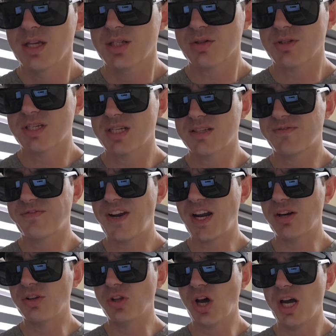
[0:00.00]
So it says
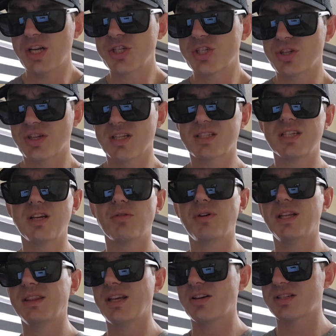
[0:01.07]
fair launch. You can see it
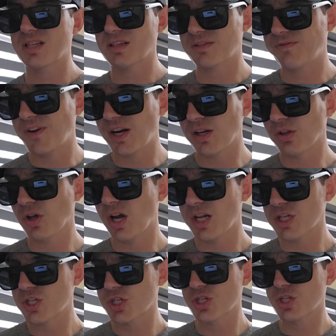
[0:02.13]
right there. It says fair
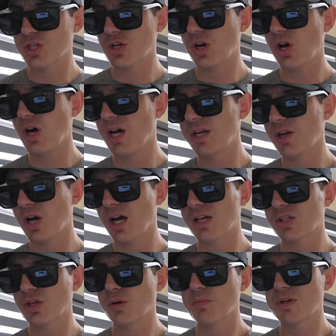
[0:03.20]
launch on
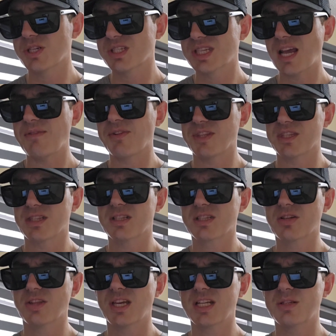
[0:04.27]
October 7th.
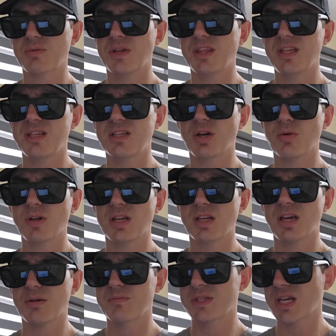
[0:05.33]
So that's when the token
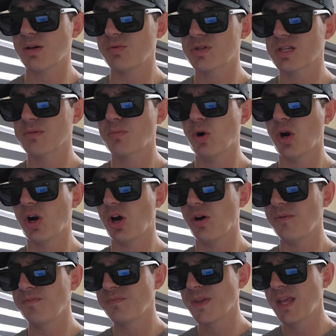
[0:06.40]
comes out
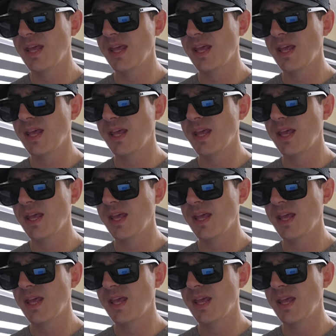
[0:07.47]
tomorrow.